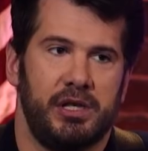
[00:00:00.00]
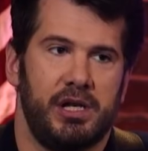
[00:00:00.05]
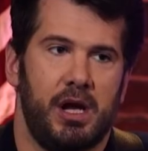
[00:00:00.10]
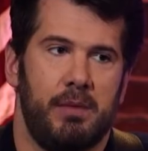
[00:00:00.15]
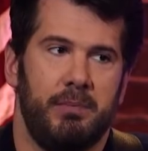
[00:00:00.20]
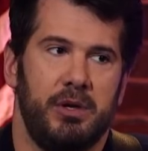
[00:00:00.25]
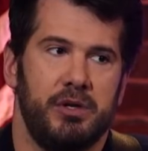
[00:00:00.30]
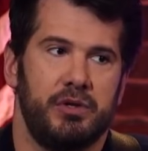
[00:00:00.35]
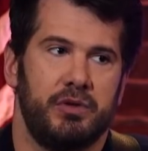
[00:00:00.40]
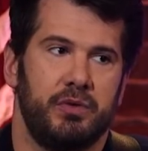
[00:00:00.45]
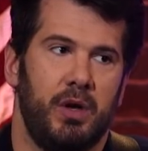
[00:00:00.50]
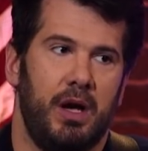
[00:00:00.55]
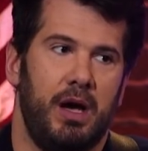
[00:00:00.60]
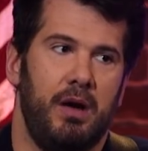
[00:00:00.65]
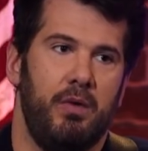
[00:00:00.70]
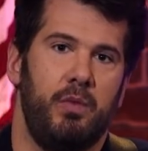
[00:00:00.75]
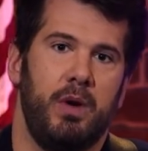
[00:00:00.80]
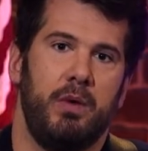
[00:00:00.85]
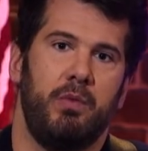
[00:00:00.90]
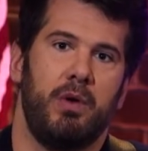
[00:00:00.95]
the numbers,
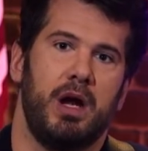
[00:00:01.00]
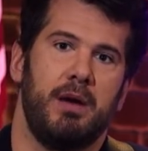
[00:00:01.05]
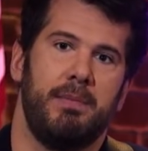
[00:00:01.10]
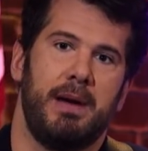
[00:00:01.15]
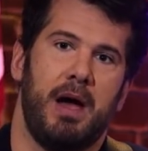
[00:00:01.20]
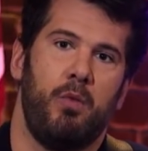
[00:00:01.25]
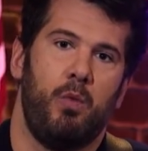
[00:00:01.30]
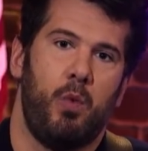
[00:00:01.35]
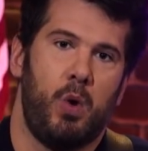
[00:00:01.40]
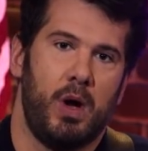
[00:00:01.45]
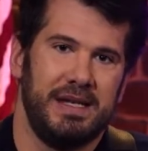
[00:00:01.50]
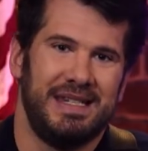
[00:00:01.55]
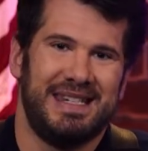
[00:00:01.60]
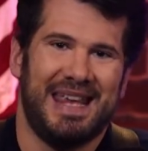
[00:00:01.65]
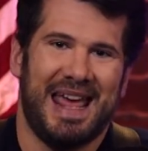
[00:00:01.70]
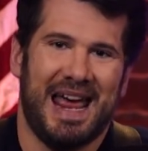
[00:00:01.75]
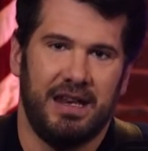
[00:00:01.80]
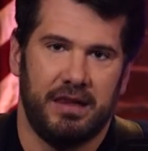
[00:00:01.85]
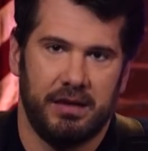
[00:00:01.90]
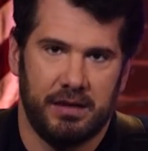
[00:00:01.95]
we run about
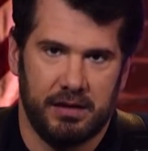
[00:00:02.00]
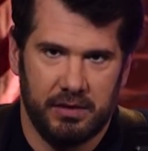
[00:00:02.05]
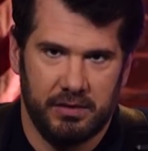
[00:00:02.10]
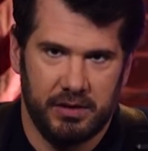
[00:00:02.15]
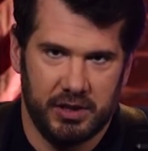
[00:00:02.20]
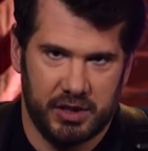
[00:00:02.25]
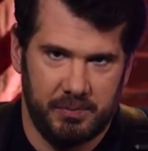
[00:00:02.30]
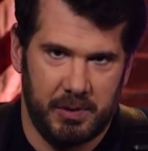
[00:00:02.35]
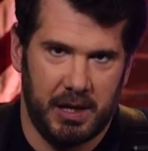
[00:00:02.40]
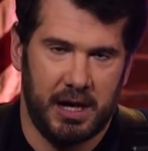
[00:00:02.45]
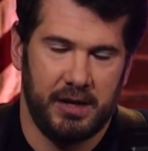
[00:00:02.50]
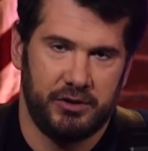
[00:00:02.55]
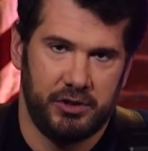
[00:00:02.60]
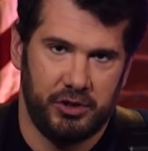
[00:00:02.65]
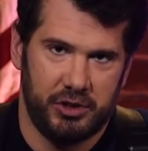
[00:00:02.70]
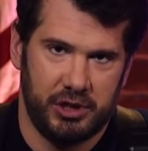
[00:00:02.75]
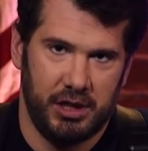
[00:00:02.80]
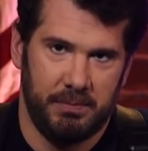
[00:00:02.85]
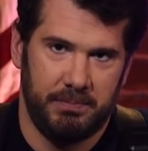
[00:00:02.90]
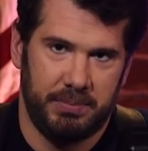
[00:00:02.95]
1/10 the
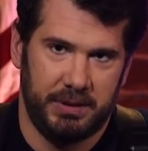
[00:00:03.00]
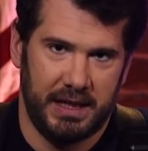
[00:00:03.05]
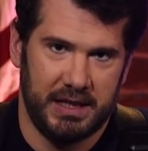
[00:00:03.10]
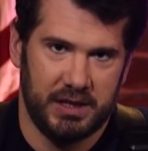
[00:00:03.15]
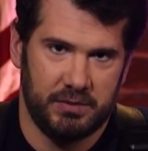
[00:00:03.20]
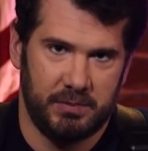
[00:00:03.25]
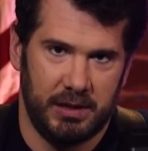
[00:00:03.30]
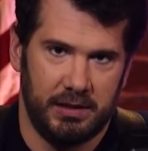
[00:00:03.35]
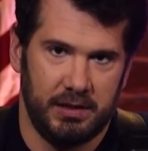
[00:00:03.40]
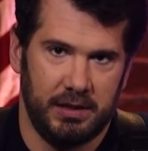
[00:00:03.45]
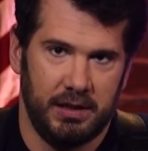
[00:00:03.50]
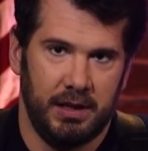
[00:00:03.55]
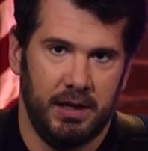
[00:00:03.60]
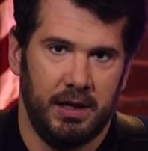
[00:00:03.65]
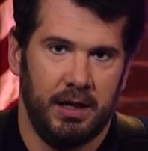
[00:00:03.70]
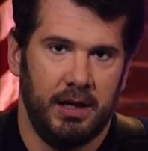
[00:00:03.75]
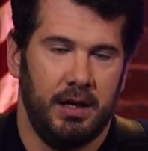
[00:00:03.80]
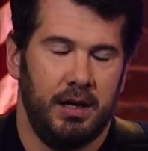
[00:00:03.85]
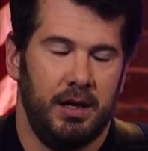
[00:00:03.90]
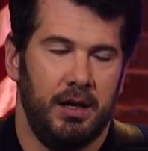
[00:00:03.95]
sponsorship placement.
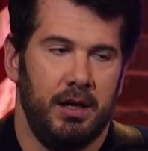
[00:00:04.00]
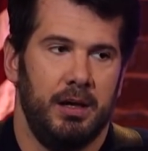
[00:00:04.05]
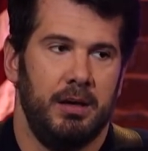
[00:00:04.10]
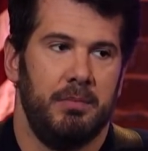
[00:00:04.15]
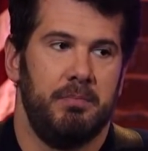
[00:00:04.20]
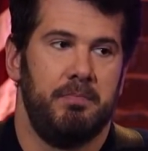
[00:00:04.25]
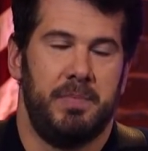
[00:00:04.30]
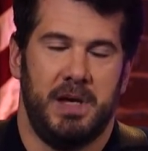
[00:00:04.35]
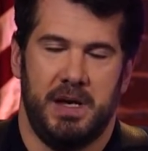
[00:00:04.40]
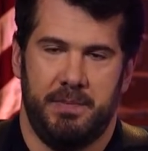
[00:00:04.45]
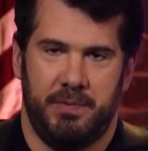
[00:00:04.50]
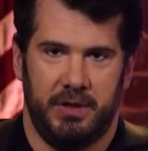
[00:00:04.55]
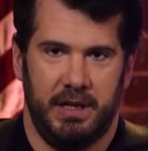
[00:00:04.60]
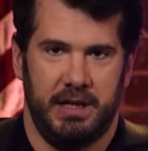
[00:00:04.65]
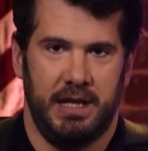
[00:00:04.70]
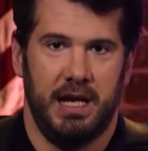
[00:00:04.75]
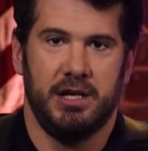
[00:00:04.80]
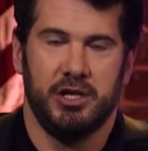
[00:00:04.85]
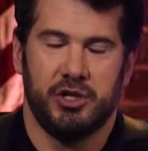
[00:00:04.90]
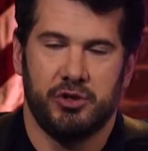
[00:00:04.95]
People
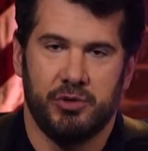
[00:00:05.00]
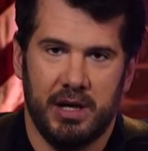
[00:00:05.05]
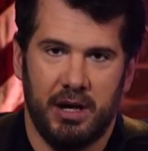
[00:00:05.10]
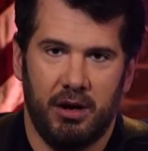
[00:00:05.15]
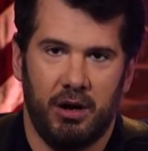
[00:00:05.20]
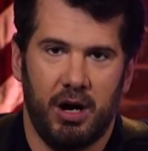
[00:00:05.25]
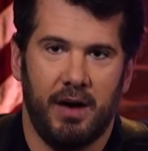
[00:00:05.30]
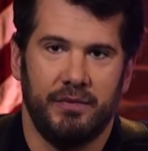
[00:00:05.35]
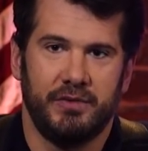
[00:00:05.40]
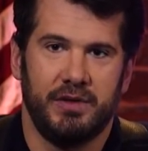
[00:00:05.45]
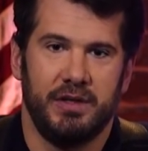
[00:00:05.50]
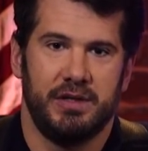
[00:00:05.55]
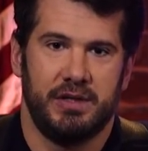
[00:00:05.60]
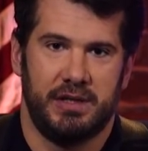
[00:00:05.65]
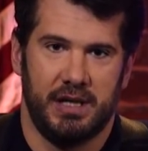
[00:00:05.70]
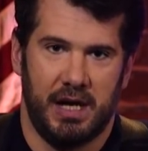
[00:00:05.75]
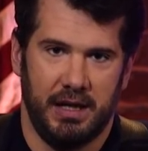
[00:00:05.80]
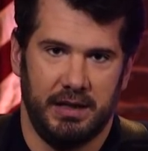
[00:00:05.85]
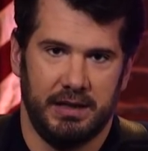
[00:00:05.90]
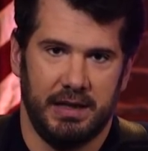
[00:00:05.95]
in the industry are often
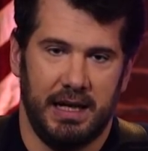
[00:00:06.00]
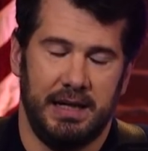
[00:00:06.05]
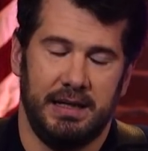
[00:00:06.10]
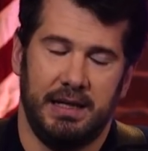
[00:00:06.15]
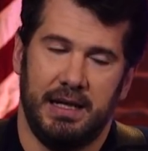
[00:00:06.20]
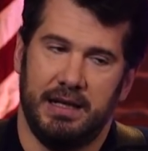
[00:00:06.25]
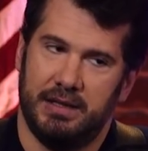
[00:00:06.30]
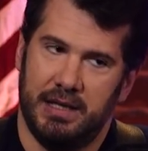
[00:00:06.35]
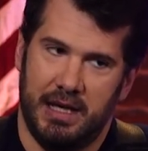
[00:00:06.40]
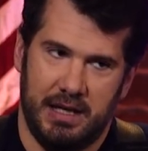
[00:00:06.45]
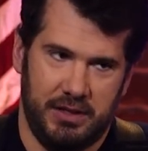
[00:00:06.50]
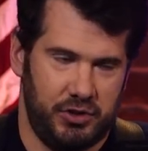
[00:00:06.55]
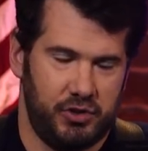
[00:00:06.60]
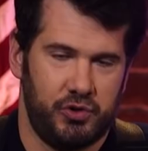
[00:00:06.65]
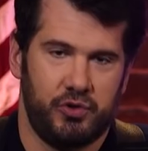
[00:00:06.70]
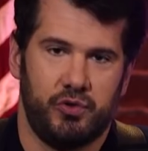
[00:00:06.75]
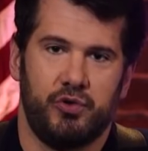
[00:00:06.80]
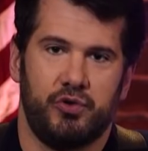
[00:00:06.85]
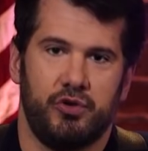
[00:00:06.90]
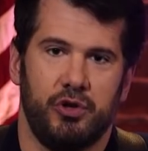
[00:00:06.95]
stunned. And it is
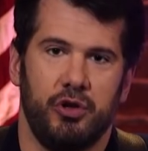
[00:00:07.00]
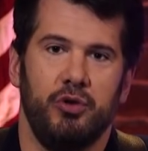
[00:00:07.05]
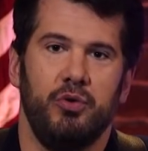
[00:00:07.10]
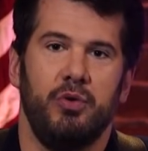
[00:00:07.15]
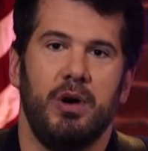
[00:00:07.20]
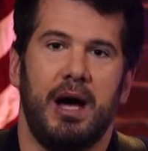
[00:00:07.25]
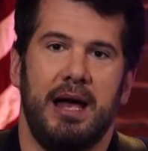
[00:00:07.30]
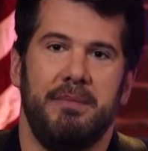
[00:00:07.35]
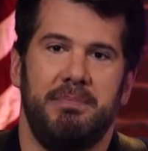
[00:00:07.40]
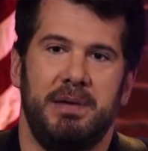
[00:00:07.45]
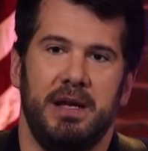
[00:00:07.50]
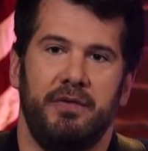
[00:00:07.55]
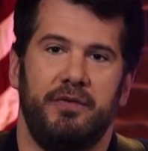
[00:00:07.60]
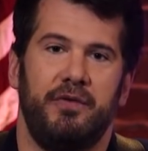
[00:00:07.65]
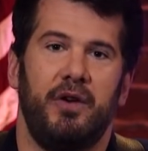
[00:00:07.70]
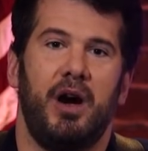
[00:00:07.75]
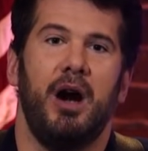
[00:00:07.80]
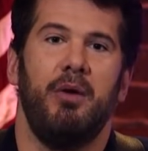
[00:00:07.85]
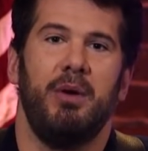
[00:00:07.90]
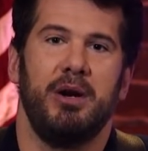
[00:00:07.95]
true, I'd be a
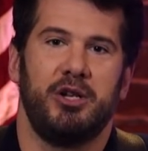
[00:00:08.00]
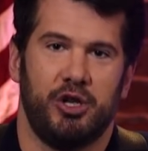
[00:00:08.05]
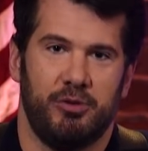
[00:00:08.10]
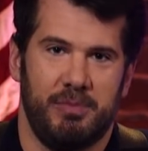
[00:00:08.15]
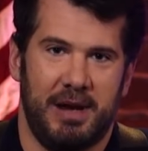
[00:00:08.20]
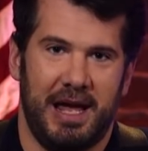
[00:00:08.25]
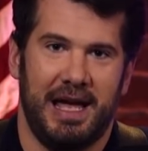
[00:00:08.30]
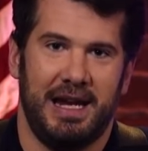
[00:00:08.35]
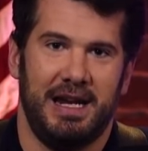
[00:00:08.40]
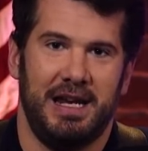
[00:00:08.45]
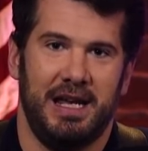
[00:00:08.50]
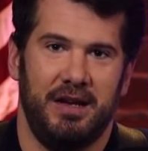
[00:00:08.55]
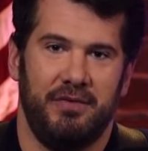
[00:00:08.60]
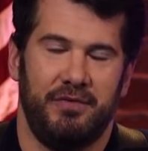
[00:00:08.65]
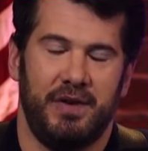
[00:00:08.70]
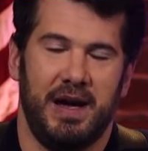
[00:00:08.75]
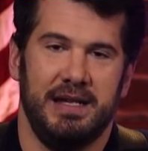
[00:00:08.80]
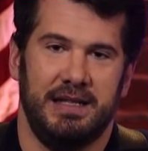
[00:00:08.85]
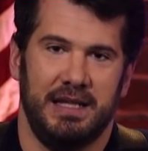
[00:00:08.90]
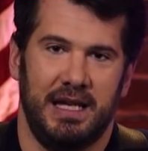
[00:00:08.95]
far richer man
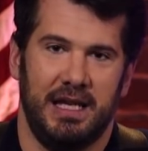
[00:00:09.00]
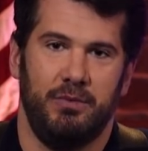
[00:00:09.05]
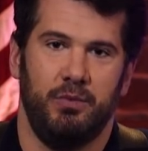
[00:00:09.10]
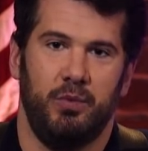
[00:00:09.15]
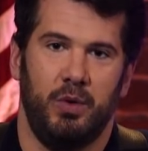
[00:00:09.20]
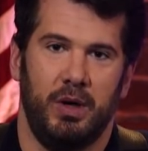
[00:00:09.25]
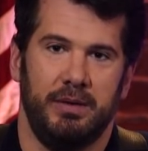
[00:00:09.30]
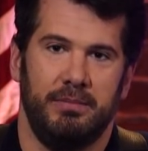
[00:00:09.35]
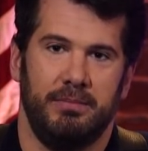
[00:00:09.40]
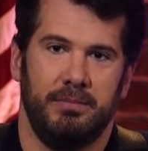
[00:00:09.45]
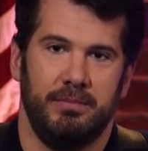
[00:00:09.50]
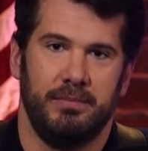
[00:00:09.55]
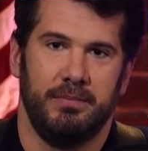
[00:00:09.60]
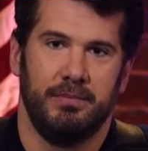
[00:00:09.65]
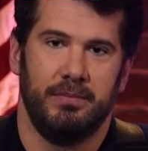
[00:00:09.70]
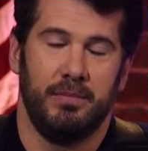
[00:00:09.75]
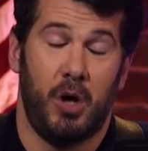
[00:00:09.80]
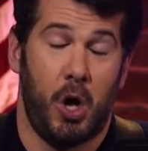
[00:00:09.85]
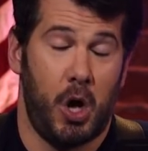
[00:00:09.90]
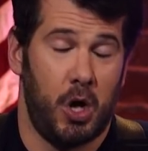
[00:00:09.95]
if I did what
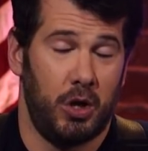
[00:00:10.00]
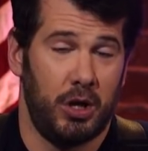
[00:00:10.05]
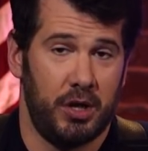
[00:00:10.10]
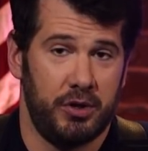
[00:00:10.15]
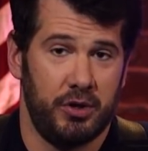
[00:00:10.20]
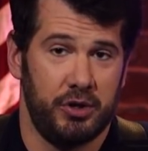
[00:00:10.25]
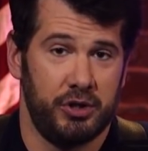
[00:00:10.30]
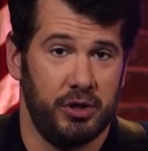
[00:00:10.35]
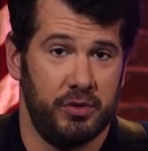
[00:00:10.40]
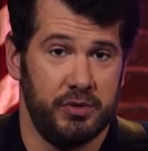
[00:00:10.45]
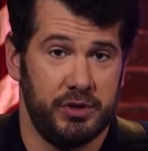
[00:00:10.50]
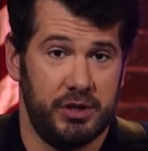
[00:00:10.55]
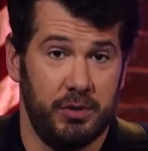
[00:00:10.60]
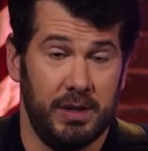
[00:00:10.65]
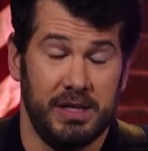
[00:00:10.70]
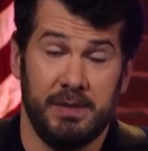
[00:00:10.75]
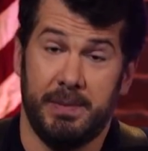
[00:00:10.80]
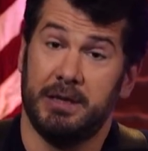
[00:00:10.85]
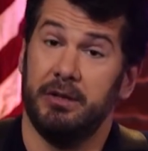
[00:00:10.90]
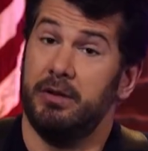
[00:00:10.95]
all other shows do.
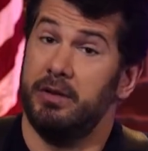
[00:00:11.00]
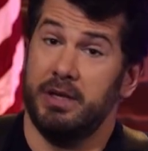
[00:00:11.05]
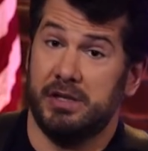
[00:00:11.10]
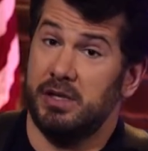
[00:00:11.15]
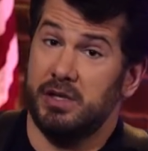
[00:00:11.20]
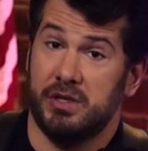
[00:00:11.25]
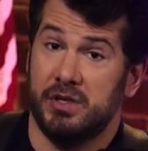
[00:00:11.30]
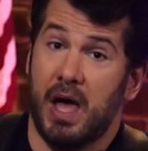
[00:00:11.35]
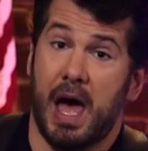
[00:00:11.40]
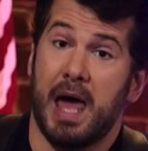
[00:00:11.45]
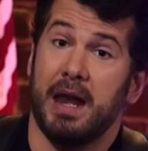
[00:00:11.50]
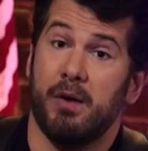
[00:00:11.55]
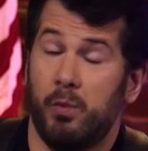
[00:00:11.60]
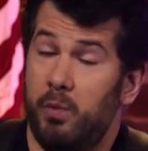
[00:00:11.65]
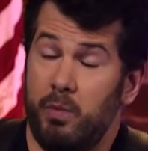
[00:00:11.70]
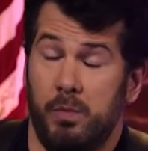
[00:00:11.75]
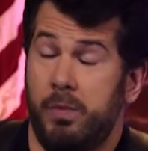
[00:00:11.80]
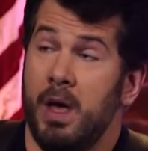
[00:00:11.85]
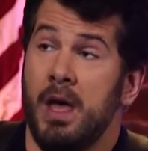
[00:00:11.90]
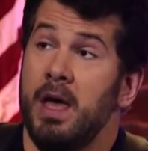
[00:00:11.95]
And to be clear, this is
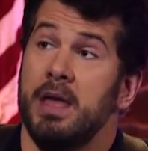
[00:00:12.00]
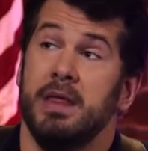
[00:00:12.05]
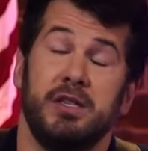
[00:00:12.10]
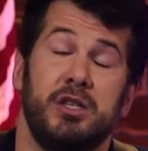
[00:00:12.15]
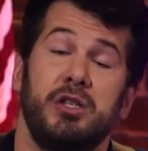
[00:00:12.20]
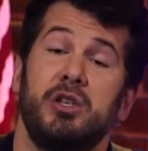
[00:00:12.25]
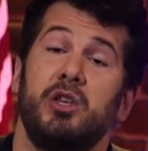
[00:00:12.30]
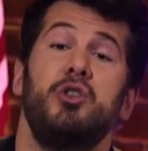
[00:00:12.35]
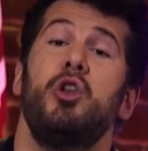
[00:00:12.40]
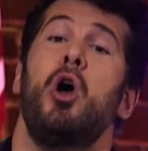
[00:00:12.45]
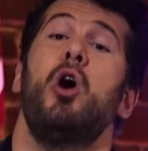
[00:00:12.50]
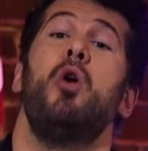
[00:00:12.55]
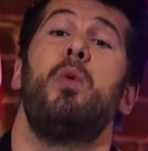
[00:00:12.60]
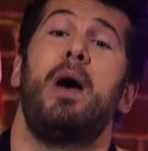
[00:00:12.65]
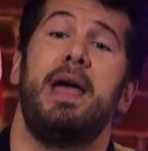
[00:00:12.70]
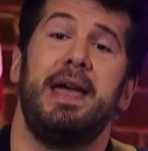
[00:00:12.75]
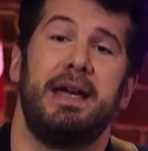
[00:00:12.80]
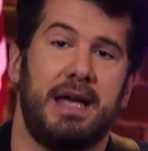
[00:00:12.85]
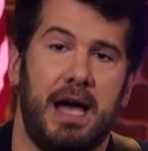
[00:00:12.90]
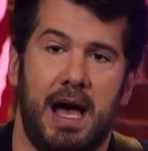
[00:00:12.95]
in no
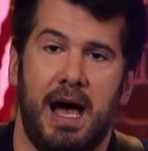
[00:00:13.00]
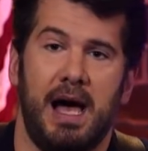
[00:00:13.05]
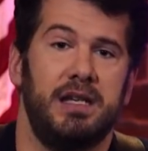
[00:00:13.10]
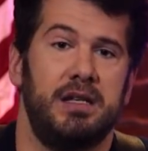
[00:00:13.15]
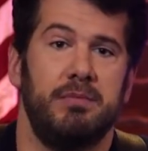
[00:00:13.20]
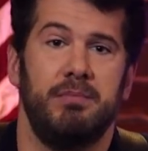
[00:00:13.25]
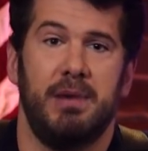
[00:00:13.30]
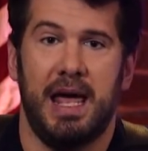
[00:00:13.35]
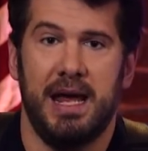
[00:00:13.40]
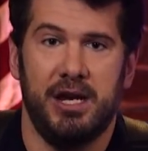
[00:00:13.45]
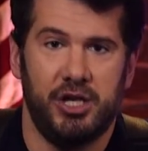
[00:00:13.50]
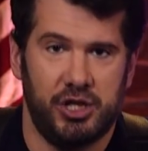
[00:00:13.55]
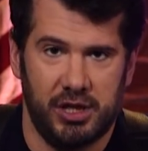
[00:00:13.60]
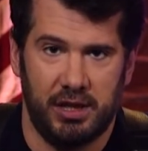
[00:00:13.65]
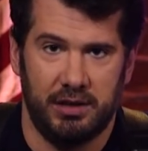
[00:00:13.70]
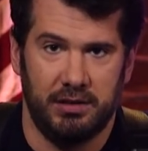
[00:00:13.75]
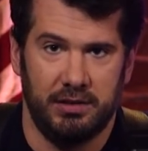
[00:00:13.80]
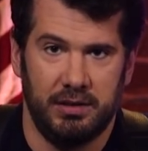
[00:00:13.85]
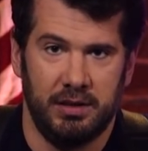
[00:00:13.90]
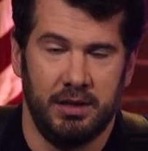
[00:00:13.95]
way a
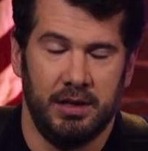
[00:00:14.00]
condemnation